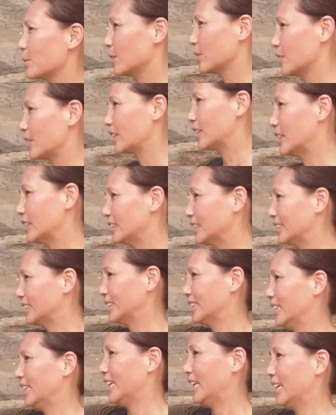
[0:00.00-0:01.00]
Buddha
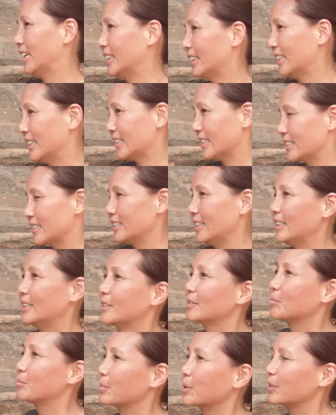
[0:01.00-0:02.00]
and a
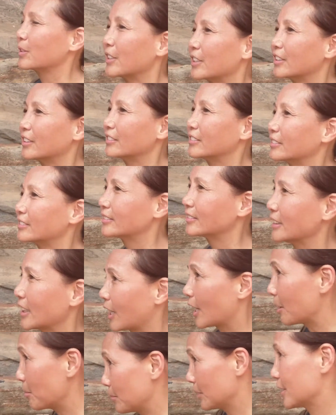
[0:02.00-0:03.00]
seated Buddha, a
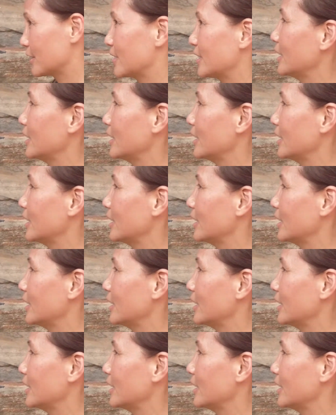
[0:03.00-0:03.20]
couple of